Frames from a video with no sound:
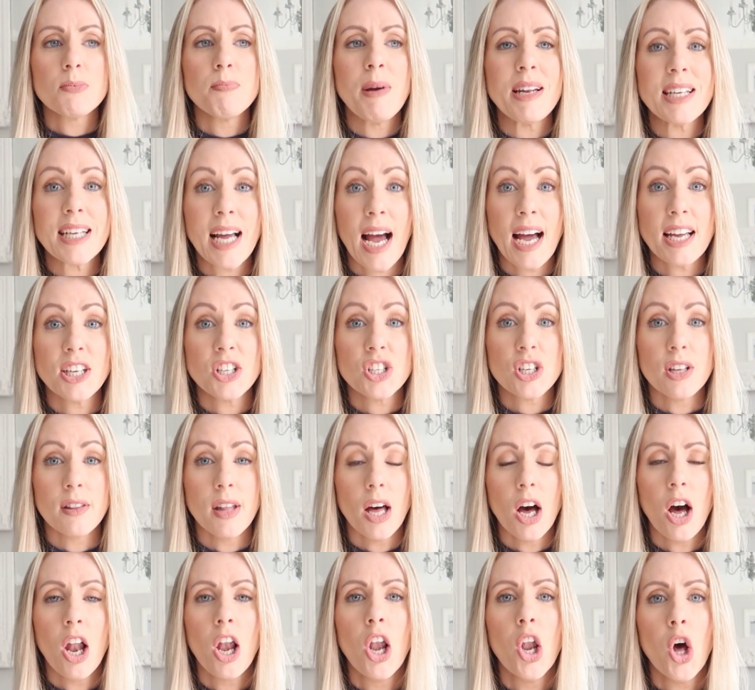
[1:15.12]
medication
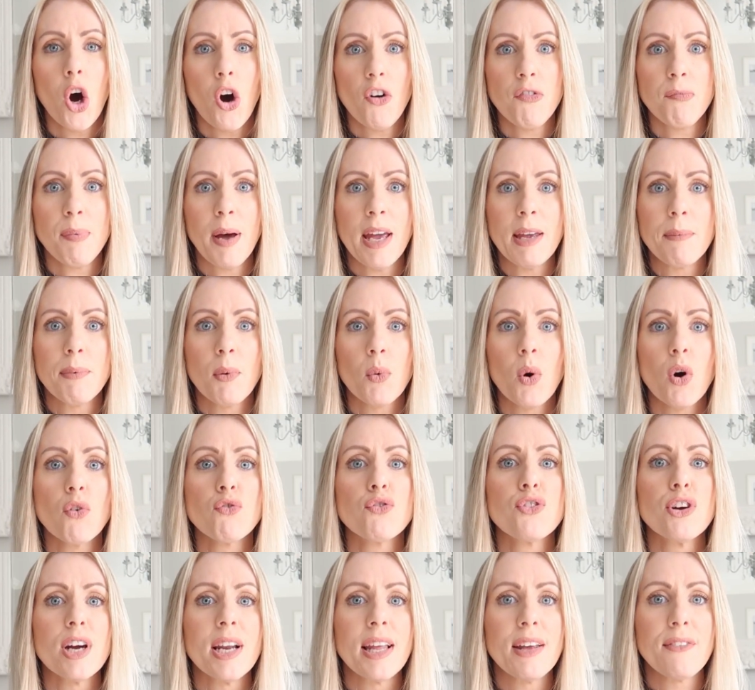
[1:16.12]
that a lot of people
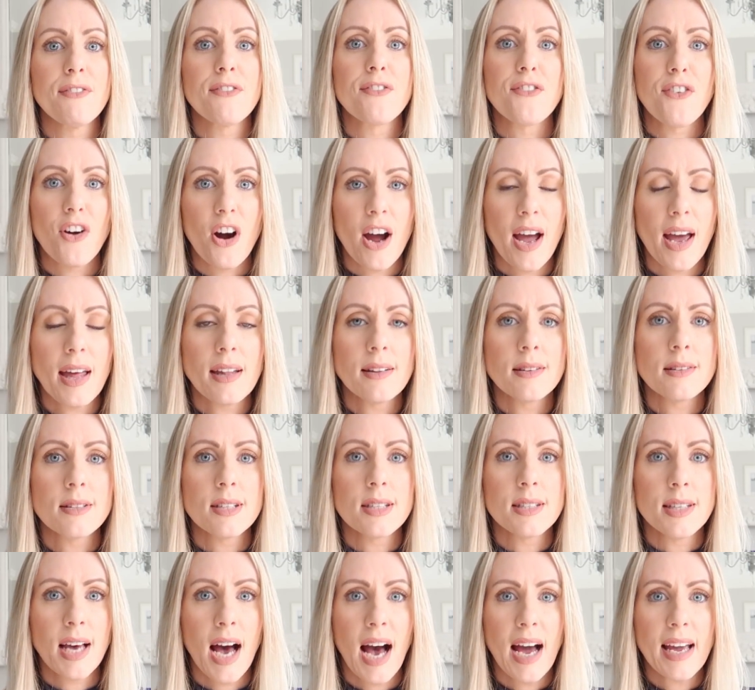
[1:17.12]
are really frightened
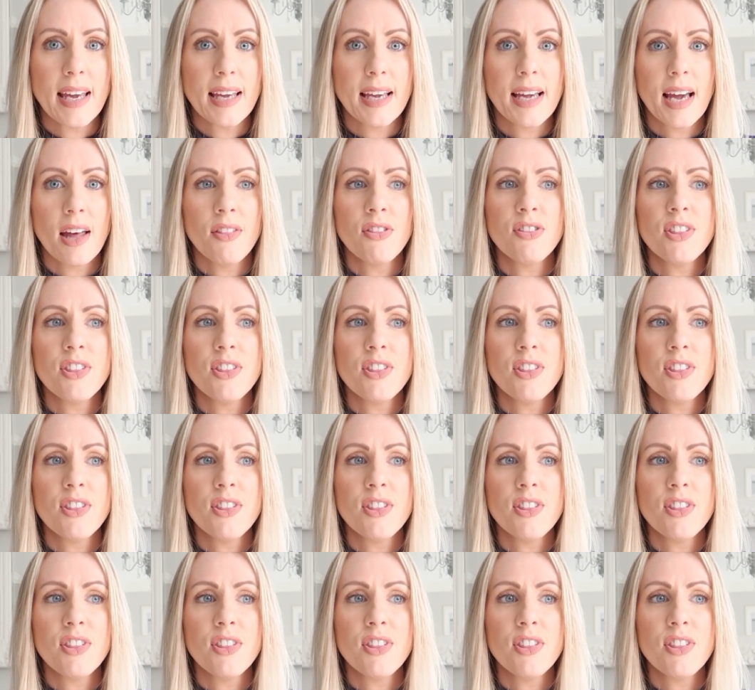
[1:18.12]
to take,